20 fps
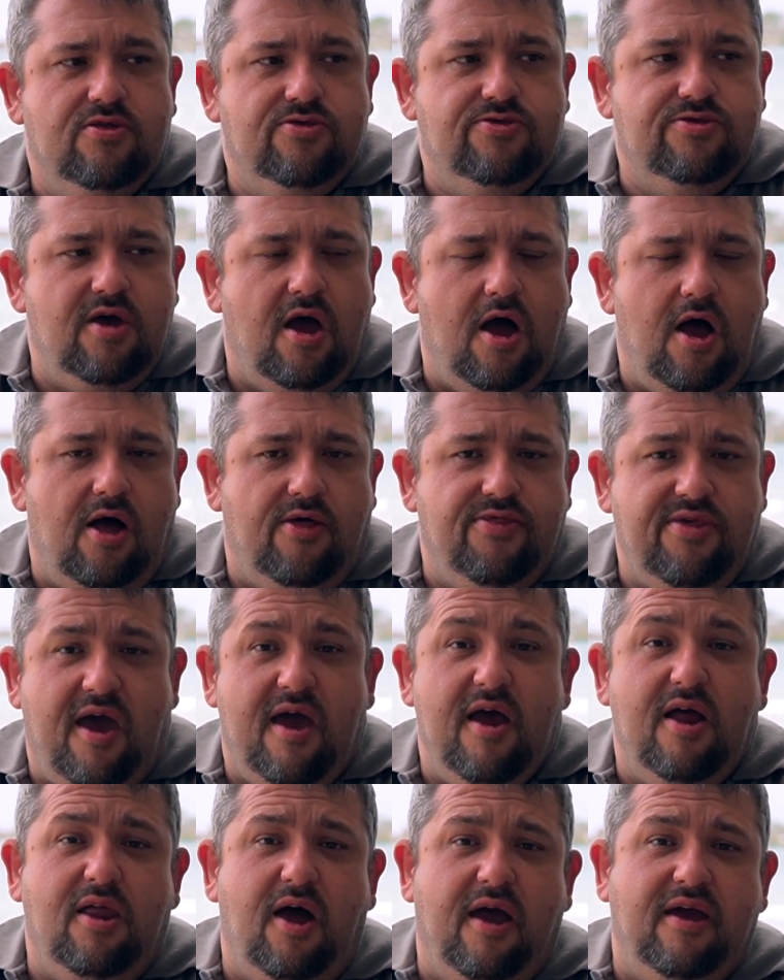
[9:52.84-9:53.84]
that are
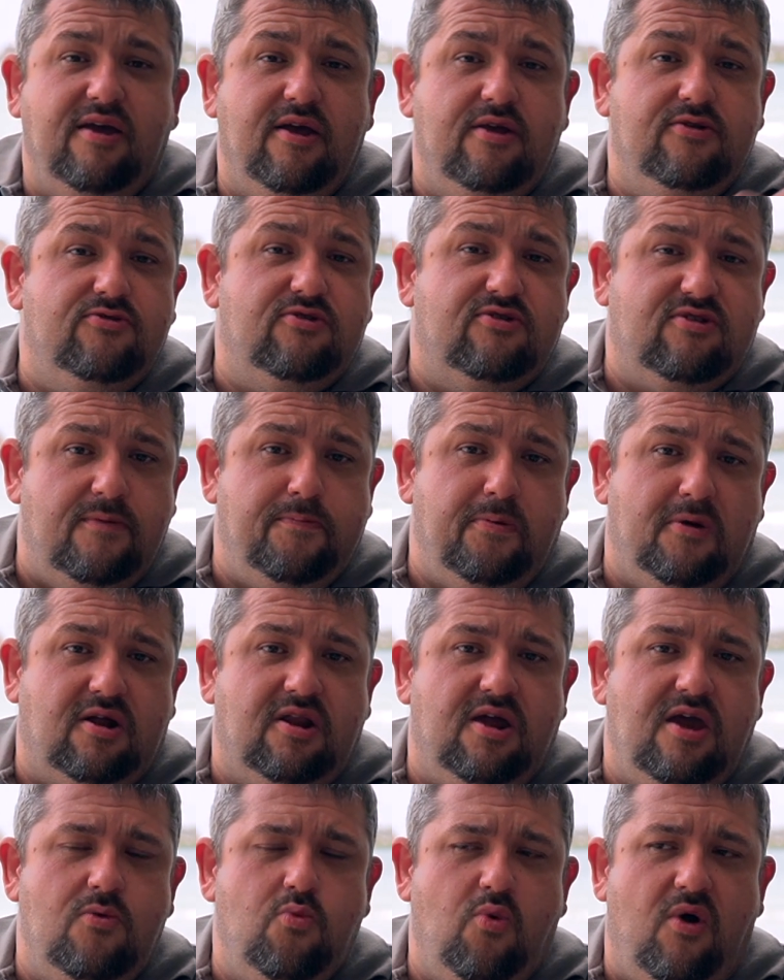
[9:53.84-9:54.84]
there. Like,
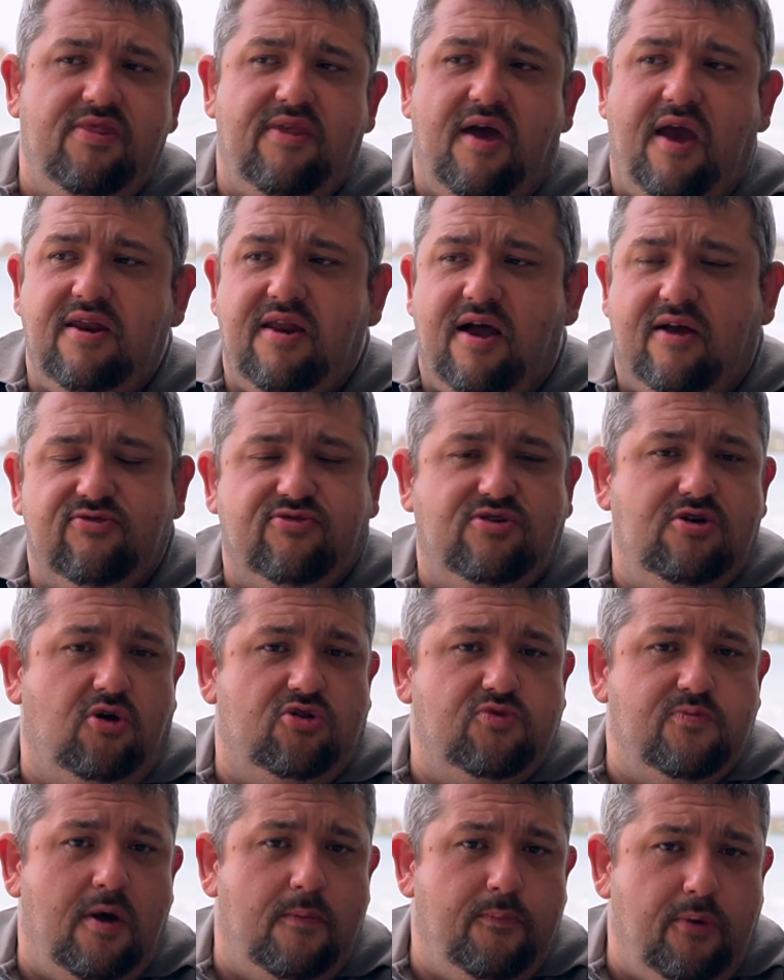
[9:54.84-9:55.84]
typically when they announced the
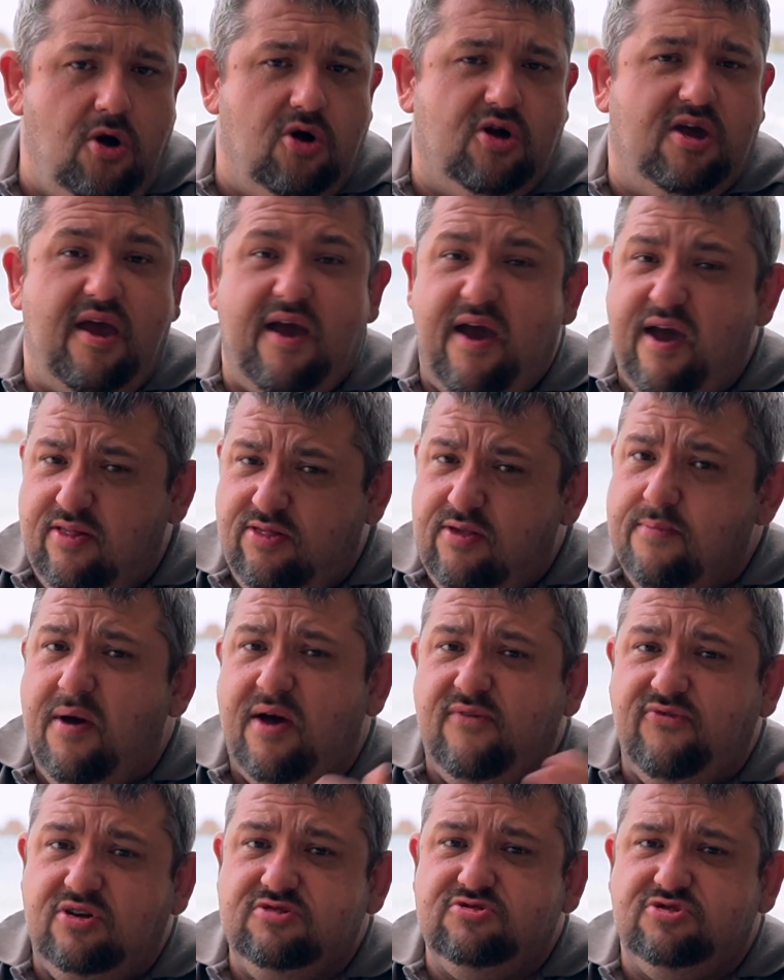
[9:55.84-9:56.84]
Osmo Pocket and the
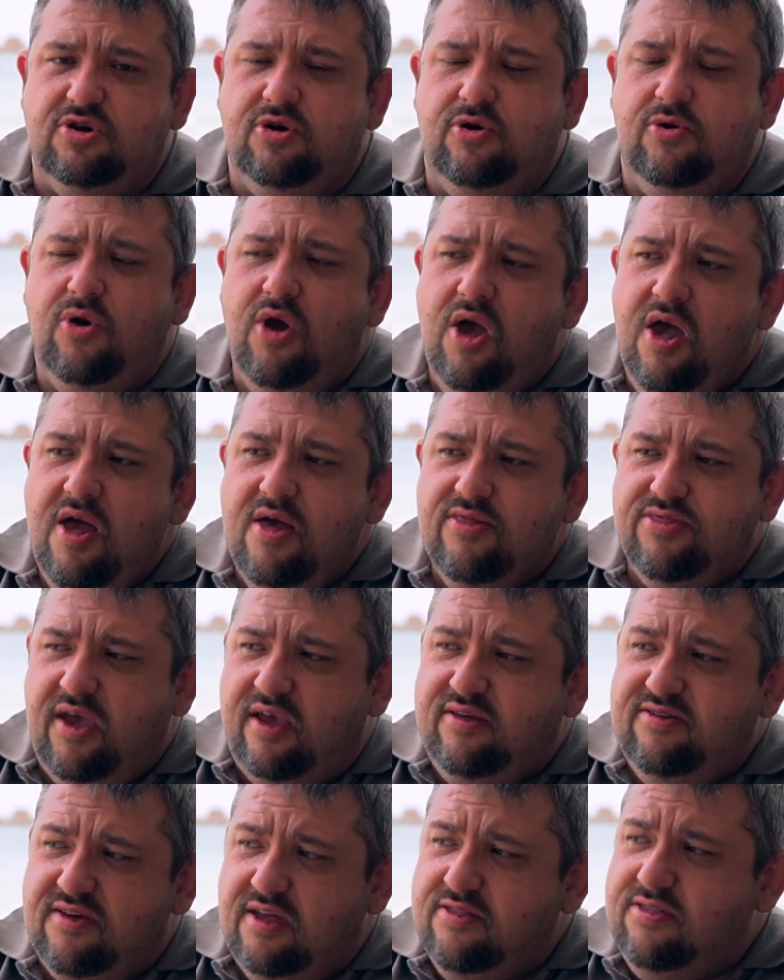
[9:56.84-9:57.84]
Mavic 2, they
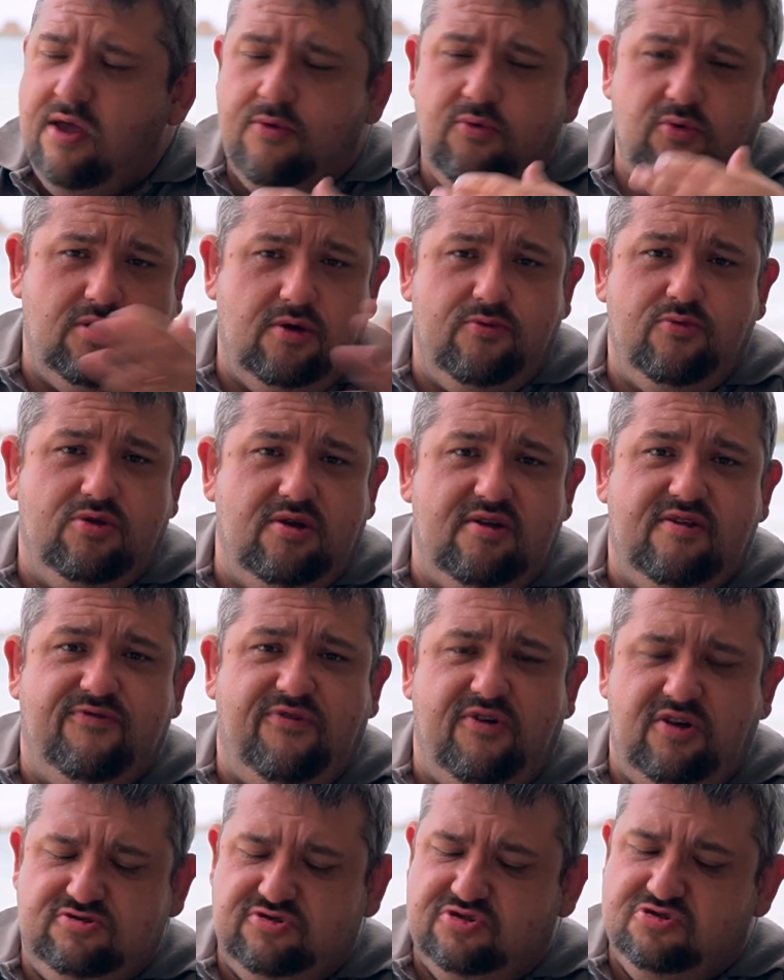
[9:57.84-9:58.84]
said that there were these
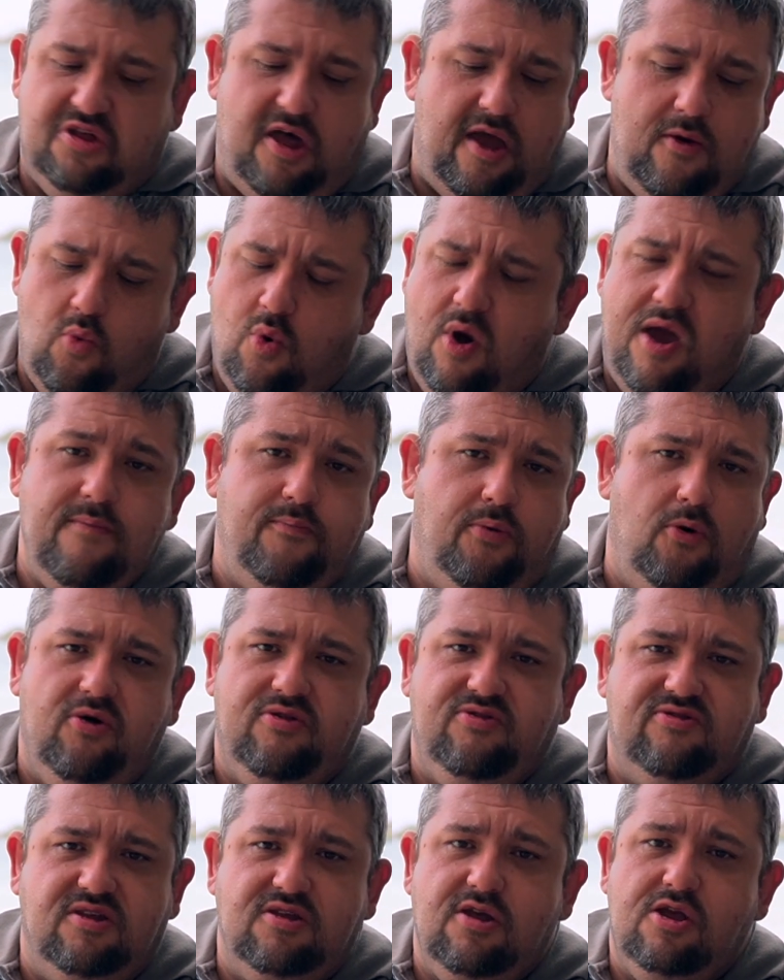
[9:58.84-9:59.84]
features like
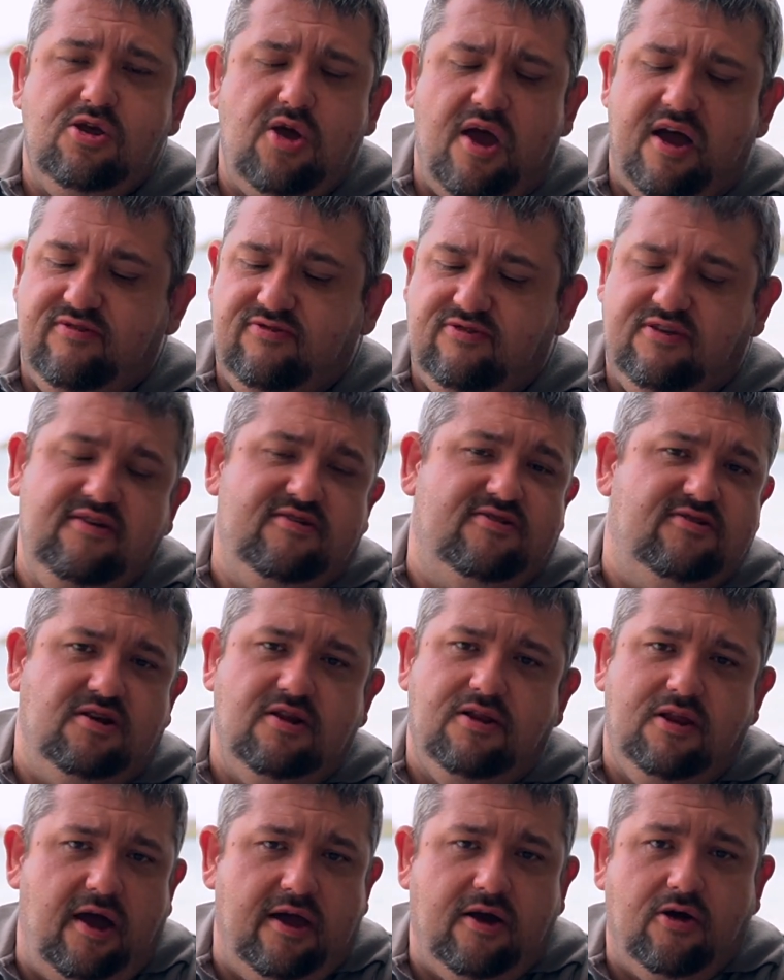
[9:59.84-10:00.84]
waypoints, and then you had
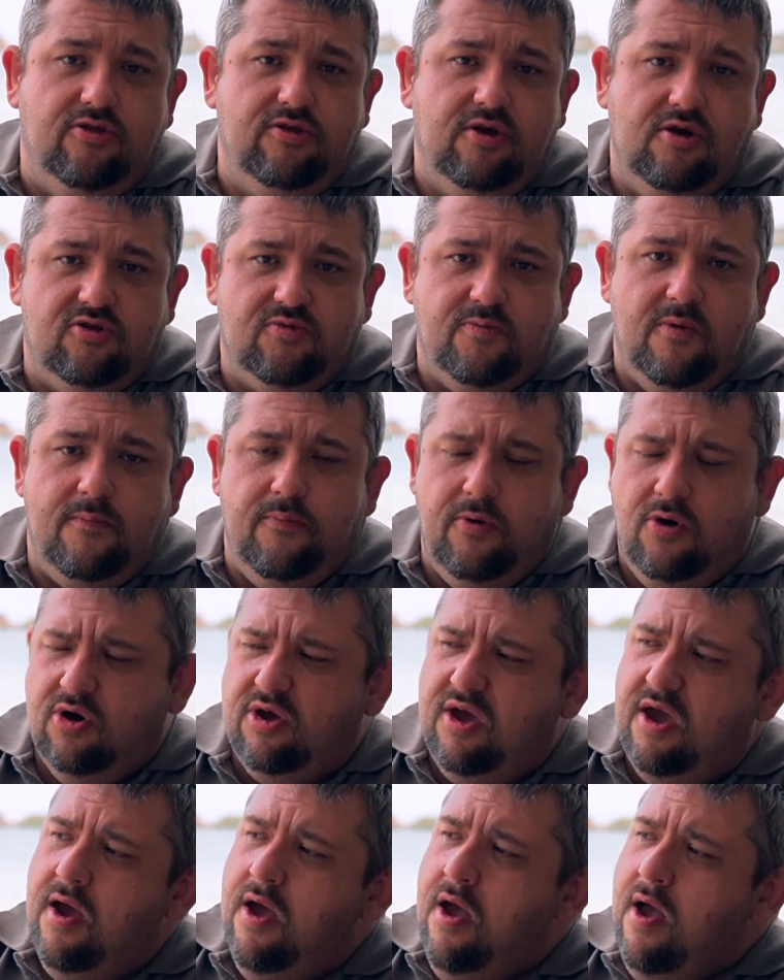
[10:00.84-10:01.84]
deciner-like on the Osmo
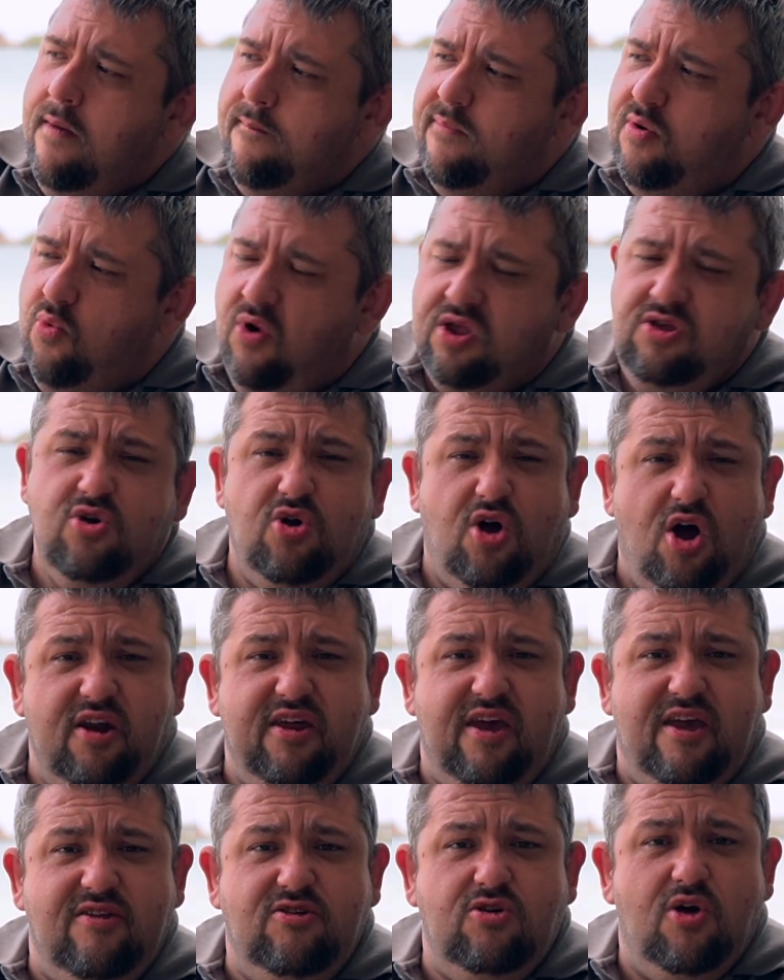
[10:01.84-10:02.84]
Pocket. But when you got
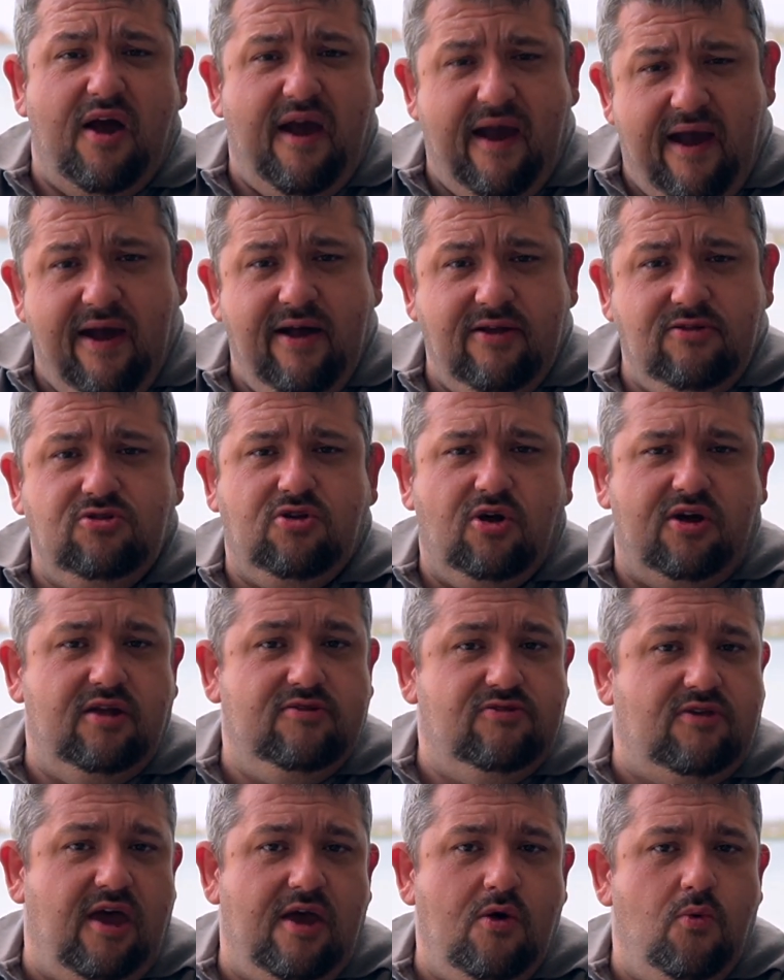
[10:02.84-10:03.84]
it in your hand day